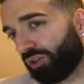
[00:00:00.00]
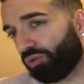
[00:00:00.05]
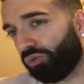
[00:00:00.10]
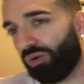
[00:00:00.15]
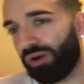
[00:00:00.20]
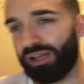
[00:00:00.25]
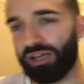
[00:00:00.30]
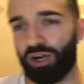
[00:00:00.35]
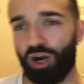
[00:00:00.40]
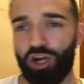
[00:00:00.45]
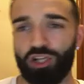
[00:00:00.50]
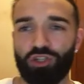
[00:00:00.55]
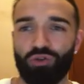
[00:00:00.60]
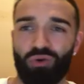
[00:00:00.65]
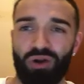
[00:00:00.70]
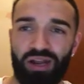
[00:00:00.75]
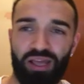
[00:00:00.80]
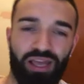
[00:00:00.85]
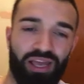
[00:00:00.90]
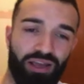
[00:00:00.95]
20 cards
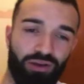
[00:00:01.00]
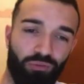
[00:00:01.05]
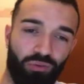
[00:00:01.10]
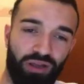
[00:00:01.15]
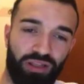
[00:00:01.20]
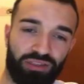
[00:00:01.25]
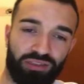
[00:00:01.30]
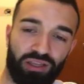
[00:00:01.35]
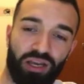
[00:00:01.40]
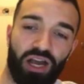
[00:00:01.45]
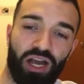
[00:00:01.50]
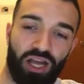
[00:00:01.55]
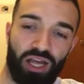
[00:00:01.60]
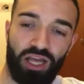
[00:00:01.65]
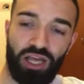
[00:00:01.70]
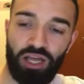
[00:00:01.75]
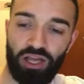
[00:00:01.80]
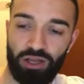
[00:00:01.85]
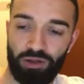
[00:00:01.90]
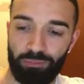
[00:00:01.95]
you wanna hit with
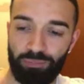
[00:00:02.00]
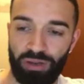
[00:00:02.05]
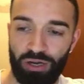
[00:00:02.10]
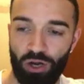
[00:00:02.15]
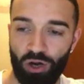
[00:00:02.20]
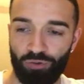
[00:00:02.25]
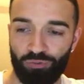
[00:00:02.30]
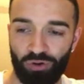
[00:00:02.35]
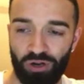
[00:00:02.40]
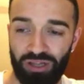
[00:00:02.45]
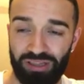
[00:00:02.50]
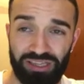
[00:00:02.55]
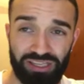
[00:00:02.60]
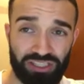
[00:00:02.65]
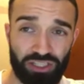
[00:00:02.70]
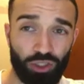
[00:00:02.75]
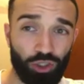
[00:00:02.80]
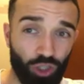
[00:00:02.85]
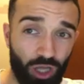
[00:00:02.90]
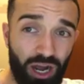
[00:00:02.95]
uh, Minerva,
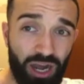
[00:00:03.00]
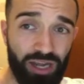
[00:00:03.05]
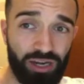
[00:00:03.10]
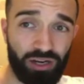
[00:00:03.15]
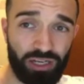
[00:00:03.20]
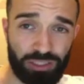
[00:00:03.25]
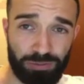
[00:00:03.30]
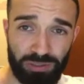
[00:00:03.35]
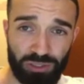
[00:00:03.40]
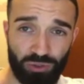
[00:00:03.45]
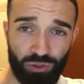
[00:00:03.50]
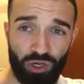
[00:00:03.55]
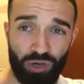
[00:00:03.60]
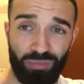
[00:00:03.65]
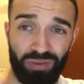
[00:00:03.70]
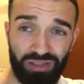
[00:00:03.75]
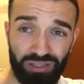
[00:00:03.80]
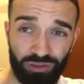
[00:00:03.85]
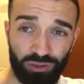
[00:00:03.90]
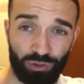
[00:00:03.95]
that's a lot, especially when
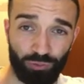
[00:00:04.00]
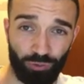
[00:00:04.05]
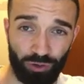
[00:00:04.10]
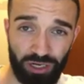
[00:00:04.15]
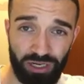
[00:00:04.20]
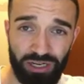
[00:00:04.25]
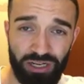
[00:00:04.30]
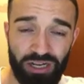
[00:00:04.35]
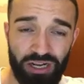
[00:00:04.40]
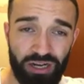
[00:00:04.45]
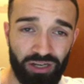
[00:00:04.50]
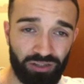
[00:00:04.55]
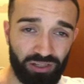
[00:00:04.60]
you're milling three.